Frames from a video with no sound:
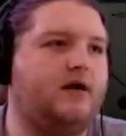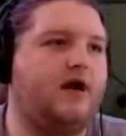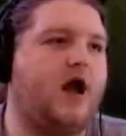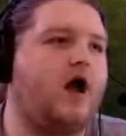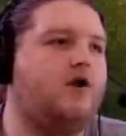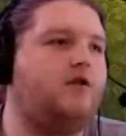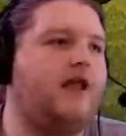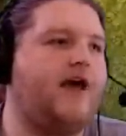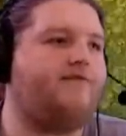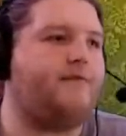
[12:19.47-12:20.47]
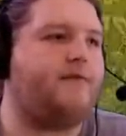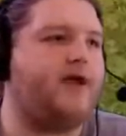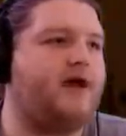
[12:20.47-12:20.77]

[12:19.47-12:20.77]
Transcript: Oh, don't laugh at me, I'll